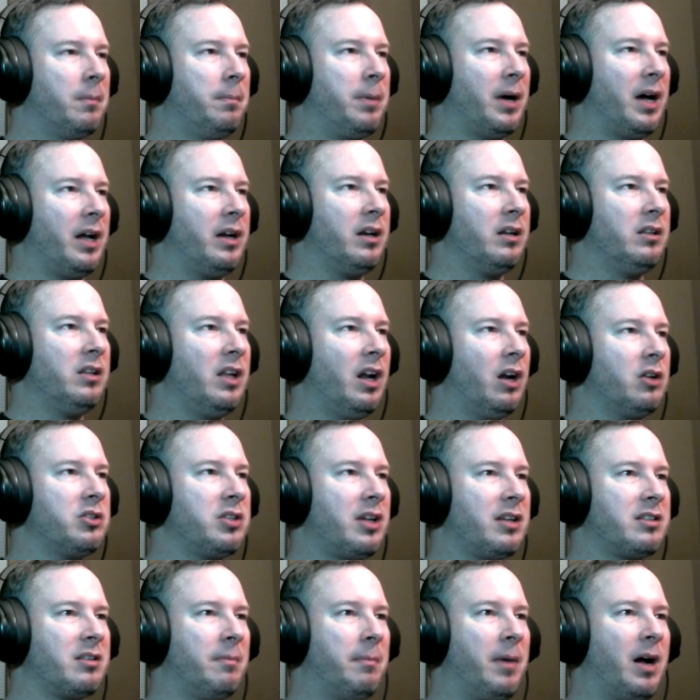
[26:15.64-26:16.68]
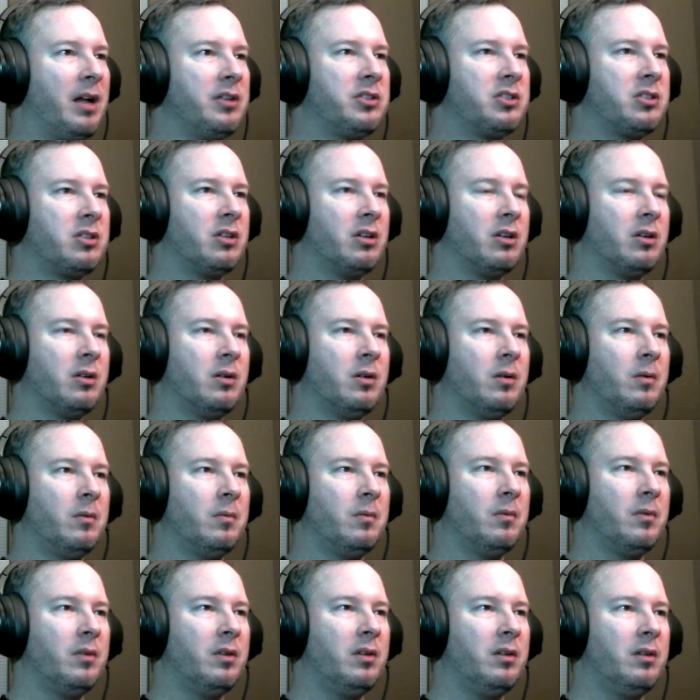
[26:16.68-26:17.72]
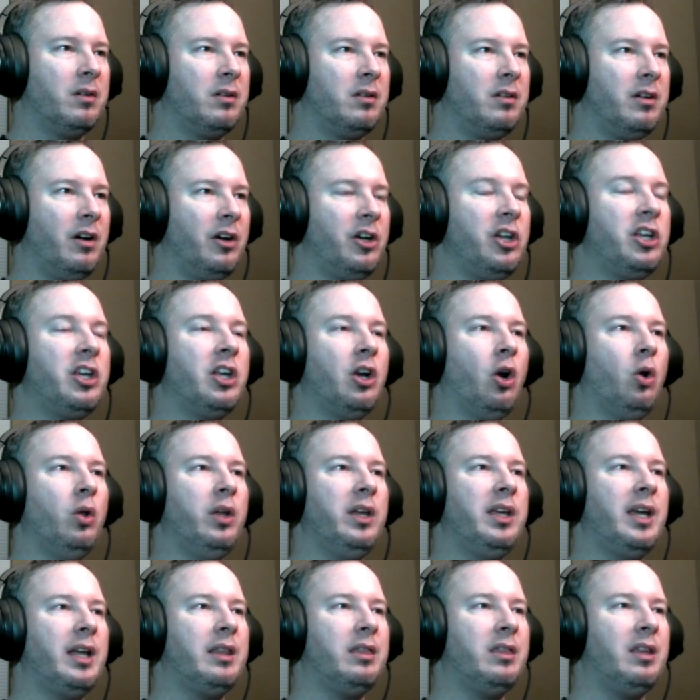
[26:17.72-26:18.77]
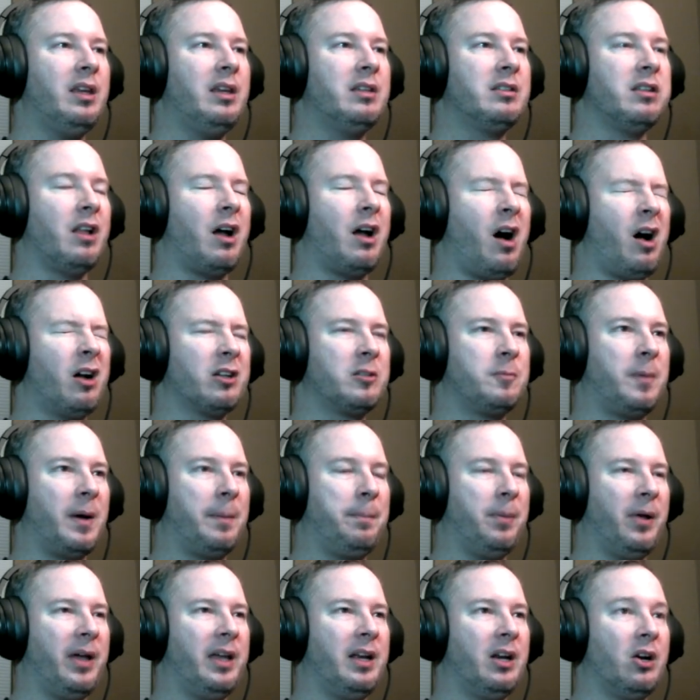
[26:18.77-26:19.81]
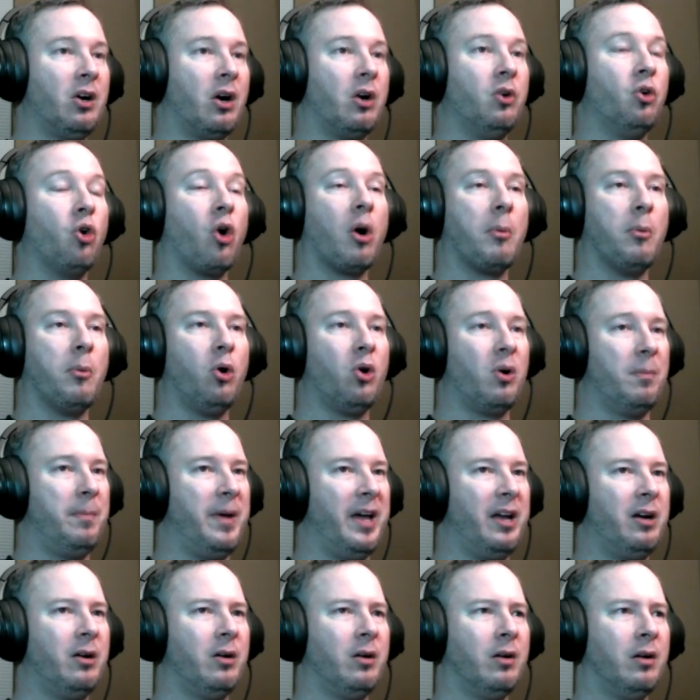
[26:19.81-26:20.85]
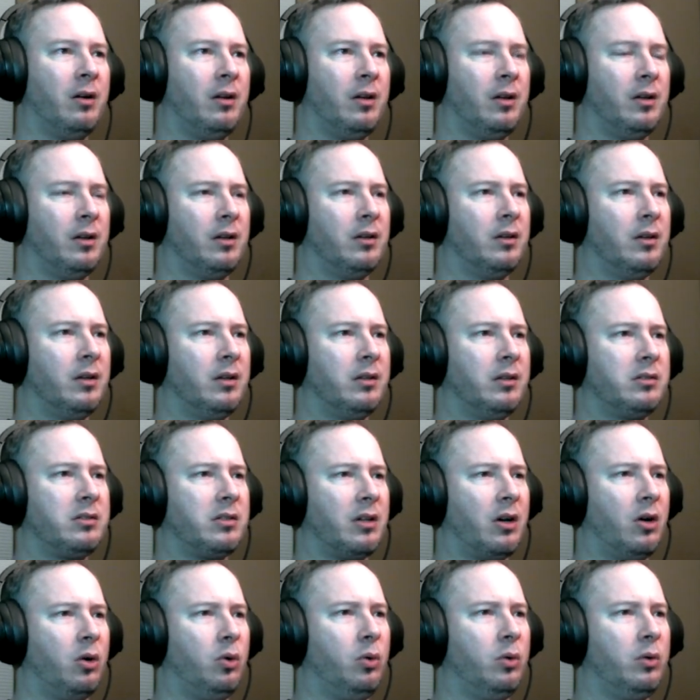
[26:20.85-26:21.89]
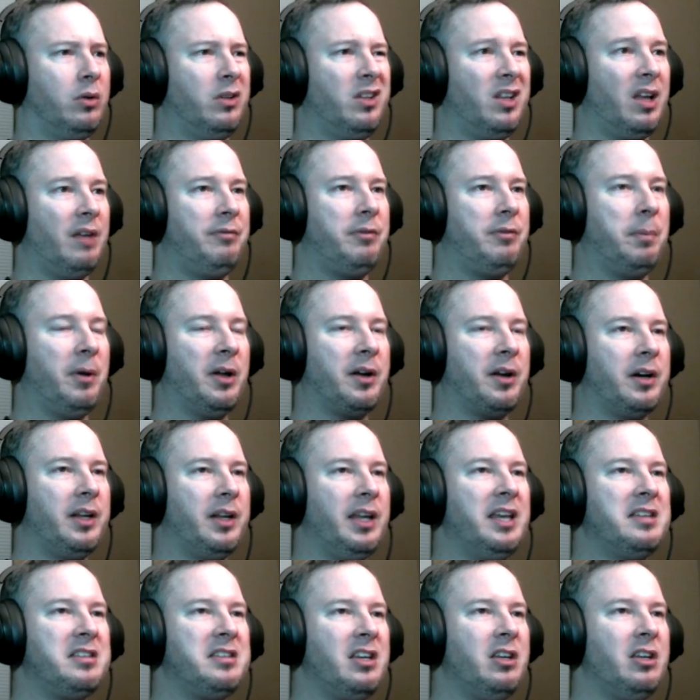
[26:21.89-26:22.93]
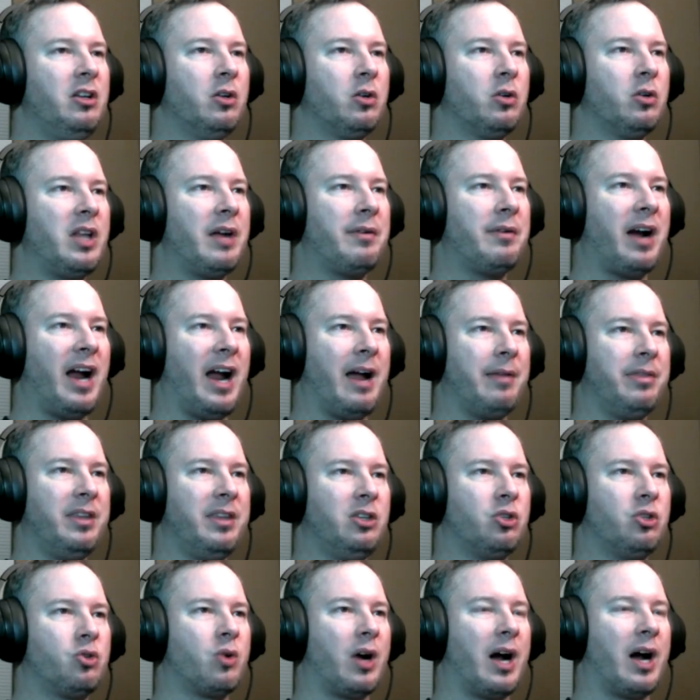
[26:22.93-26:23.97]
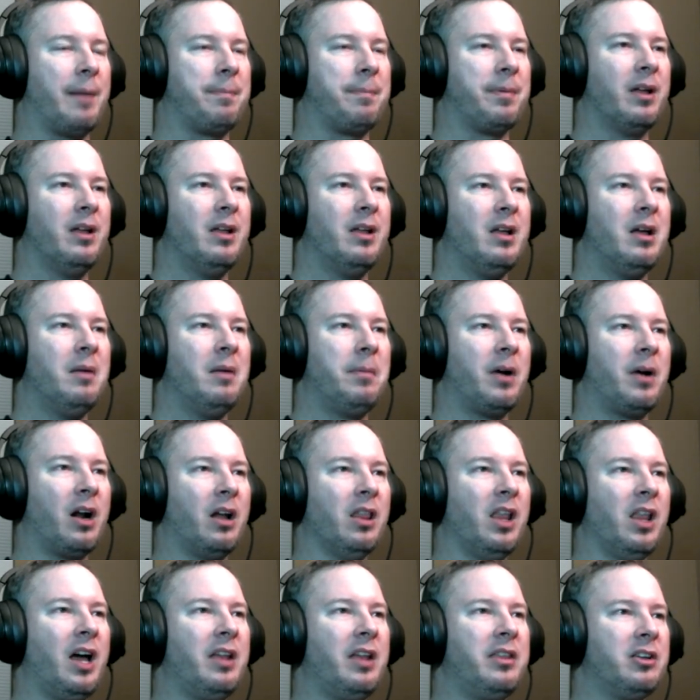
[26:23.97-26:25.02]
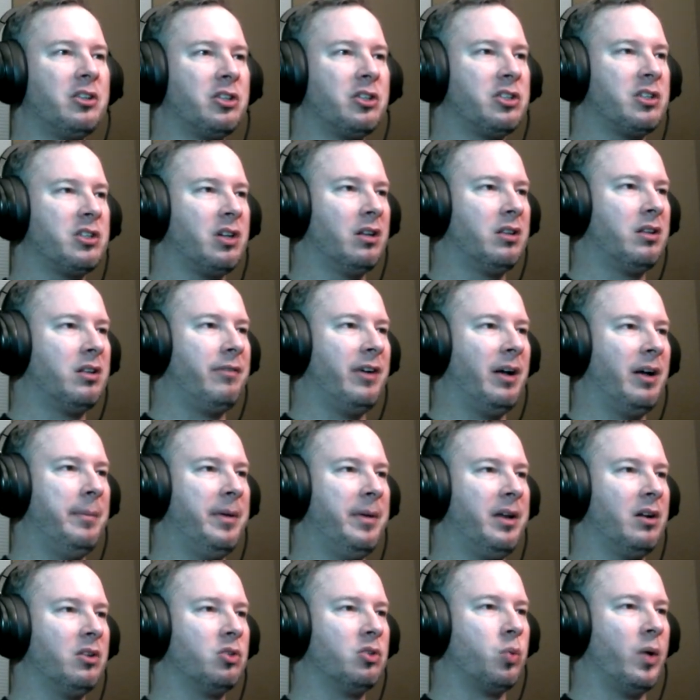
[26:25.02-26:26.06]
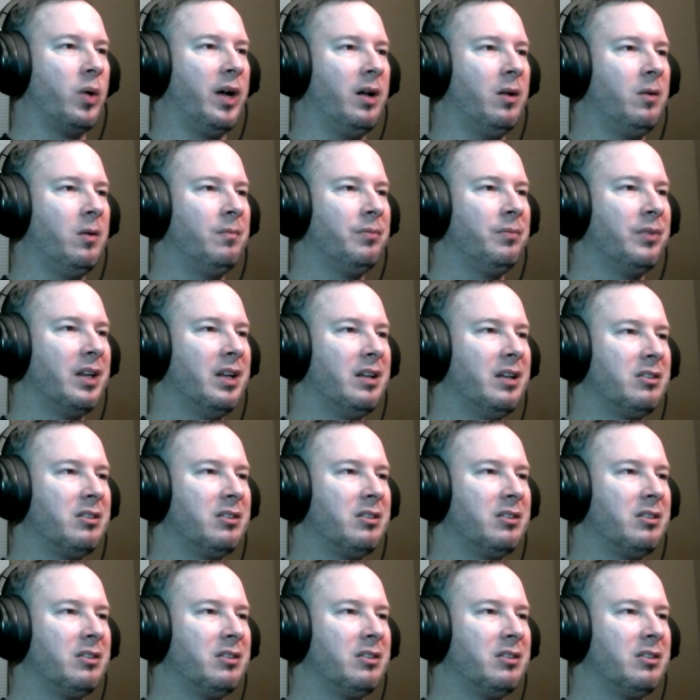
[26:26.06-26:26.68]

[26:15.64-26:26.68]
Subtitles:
But it also has a monster here. You can only get these logs by playing it on normal or better. So if you play it on easy, you'll never have these drop. But a lot of these are still in development as well.